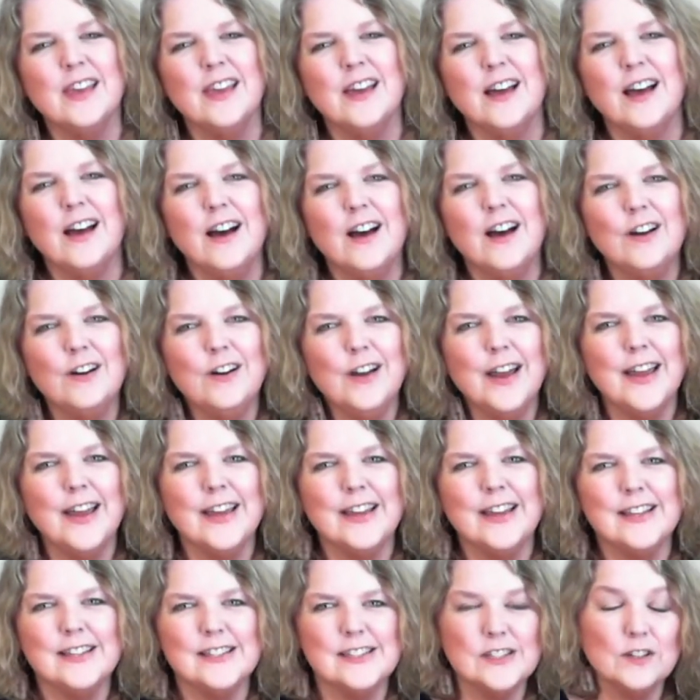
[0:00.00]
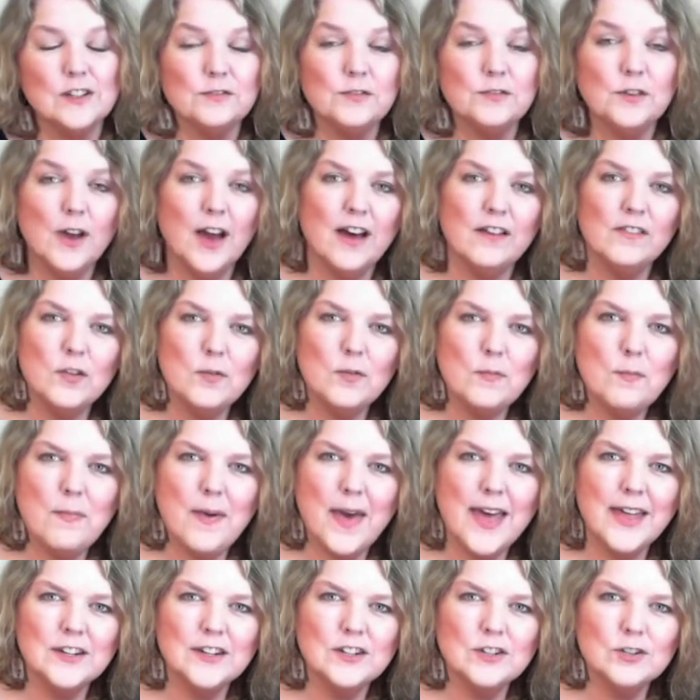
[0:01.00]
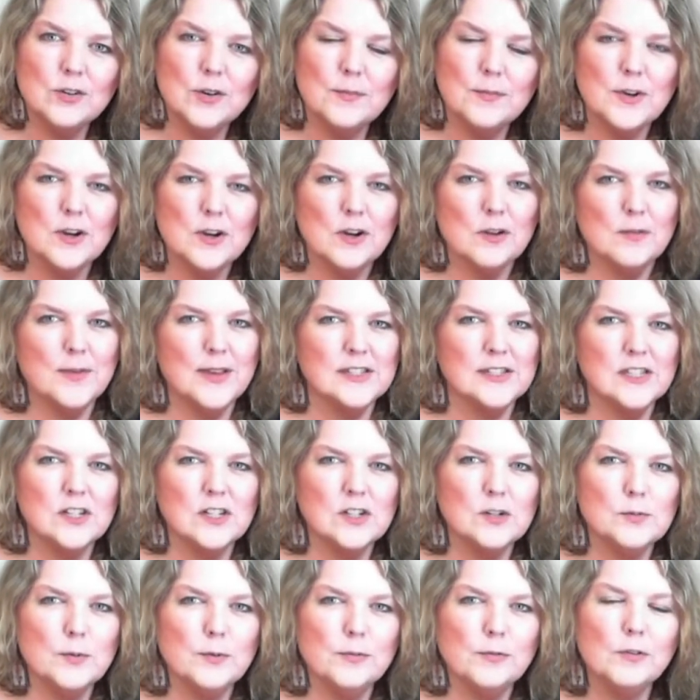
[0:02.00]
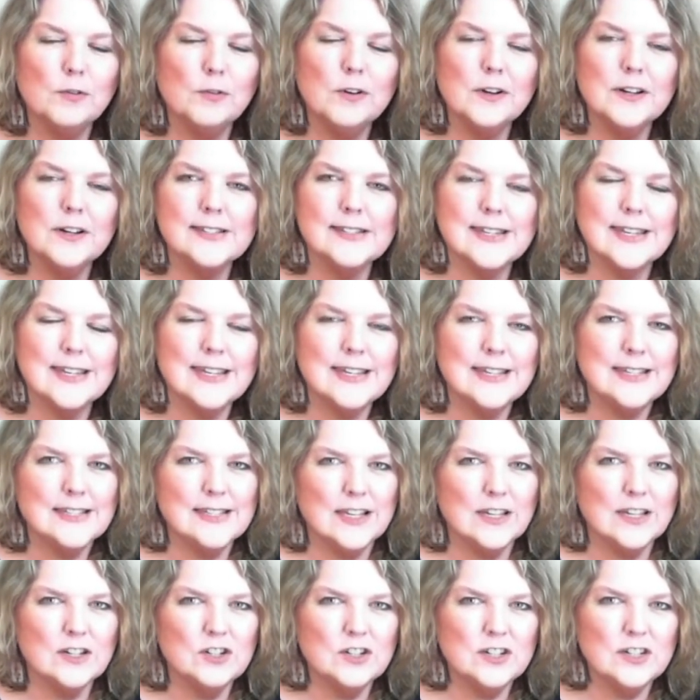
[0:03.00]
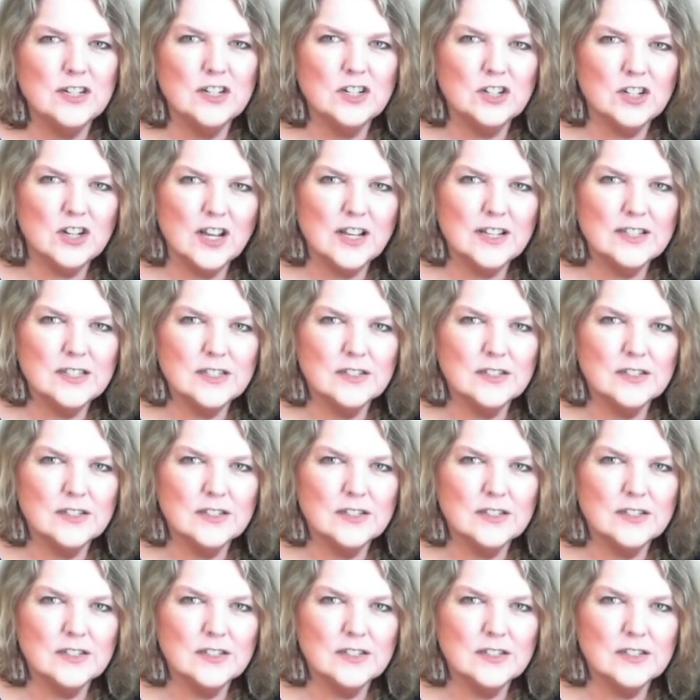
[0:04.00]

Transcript: All right, so if you haven't been to a mirror message before, it's a he said, she said